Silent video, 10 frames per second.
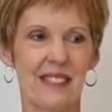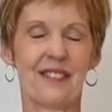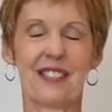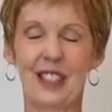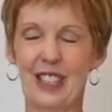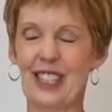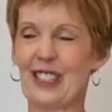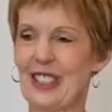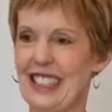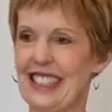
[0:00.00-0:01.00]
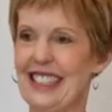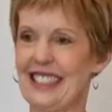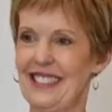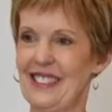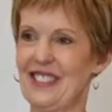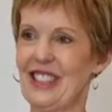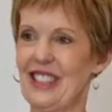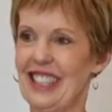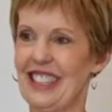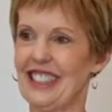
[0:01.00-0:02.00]
Very good,
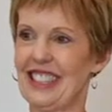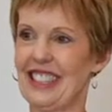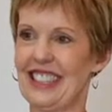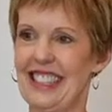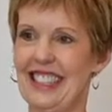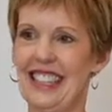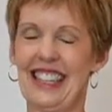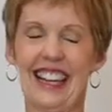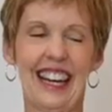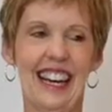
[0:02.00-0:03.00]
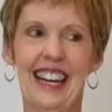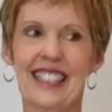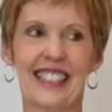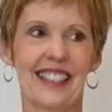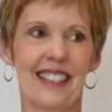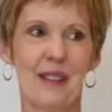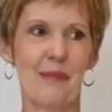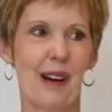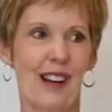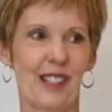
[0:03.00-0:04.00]
very good. Excellent
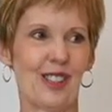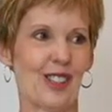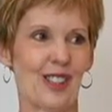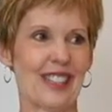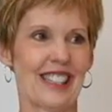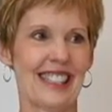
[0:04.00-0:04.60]
posture.